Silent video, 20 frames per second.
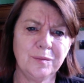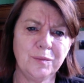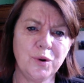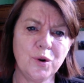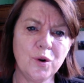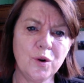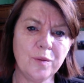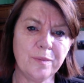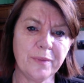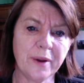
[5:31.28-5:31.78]

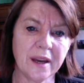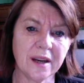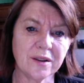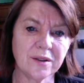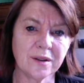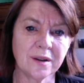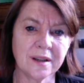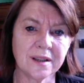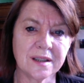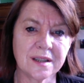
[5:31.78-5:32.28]
Poor
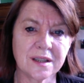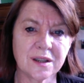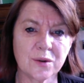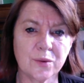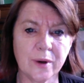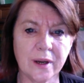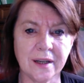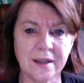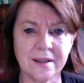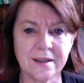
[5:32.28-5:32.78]
Petrel and
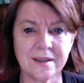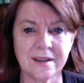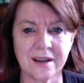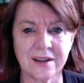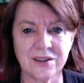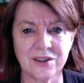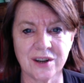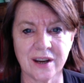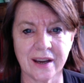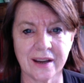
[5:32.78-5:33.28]
Squid, said
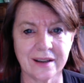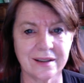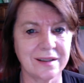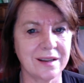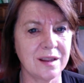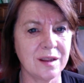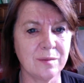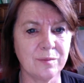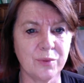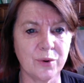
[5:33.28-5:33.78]
Jax,
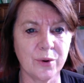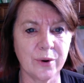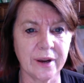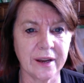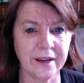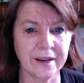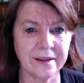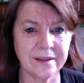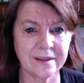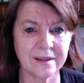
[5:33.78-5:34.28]
and the
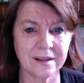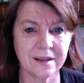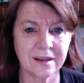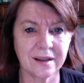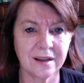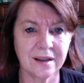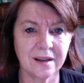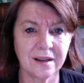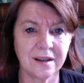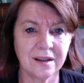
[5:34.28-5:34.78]
boys.
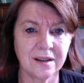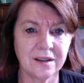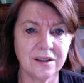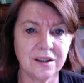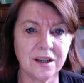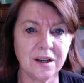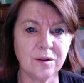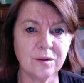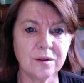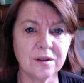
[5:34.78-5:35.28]

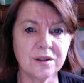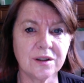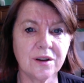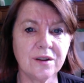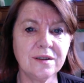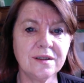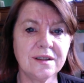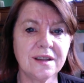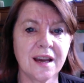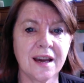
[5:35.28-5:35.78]
She looked so
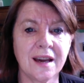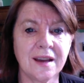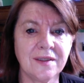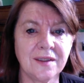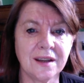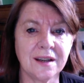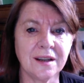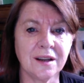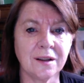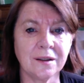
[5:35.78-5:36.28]
sad
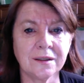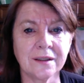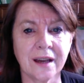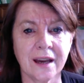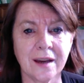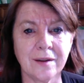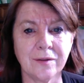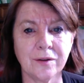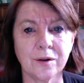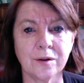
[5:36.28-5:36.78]
that Nell
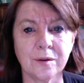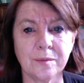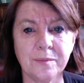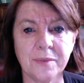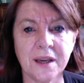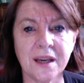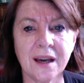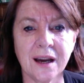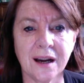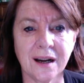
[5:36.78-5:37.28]
gave her a
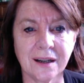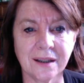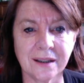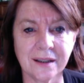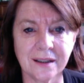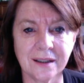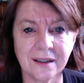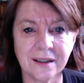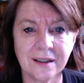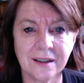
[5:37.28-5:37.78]
big hug.
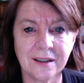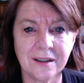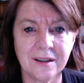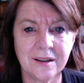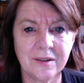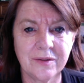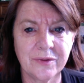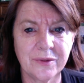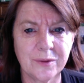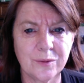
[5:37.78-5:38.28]

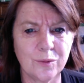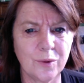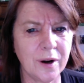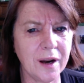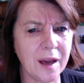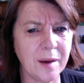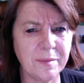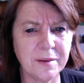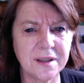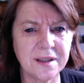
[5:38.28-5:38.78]
What
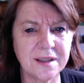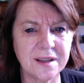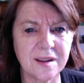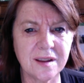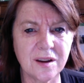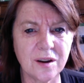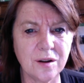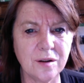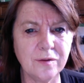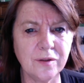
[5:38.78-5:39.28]
happens to
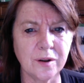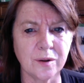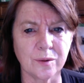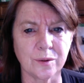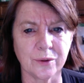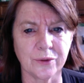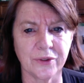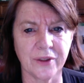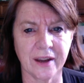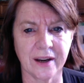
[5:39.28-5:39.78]
the
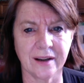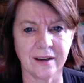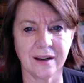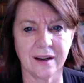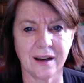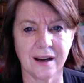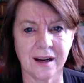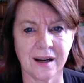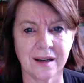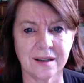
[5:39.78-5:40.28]
Overlord then?
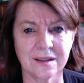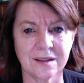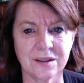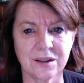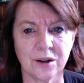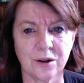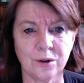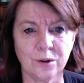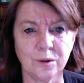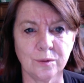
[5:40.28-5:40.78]
asked
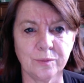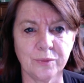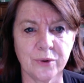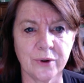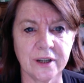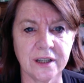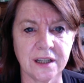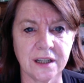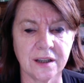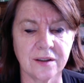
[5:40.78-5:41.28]
Toll,
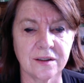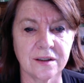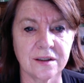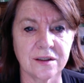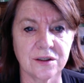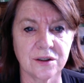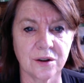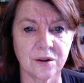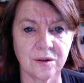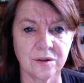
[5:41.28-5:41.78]
pointing at the
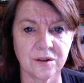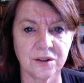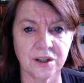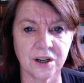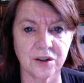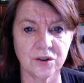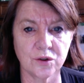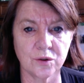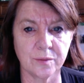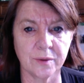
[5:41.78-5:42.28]
stone
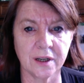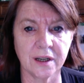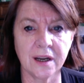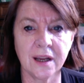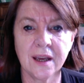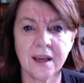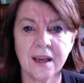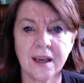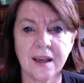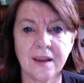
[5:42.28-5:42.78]
gentleman
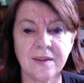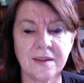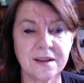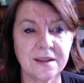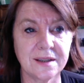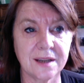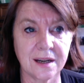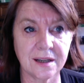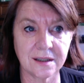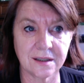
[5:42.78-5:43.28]
in the
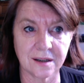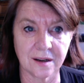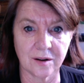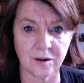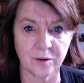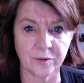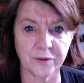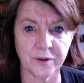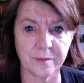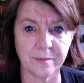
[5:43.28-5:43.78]
centre
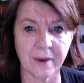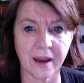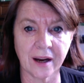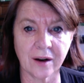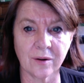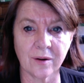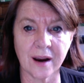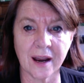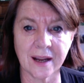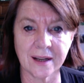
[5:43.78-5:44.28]
of the
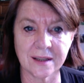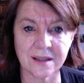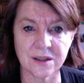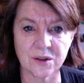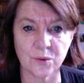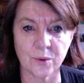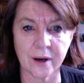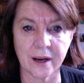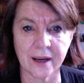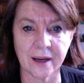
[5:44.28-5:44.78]
Magran
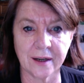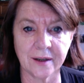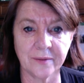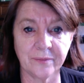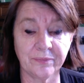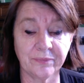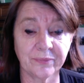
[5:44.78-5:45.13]
Square.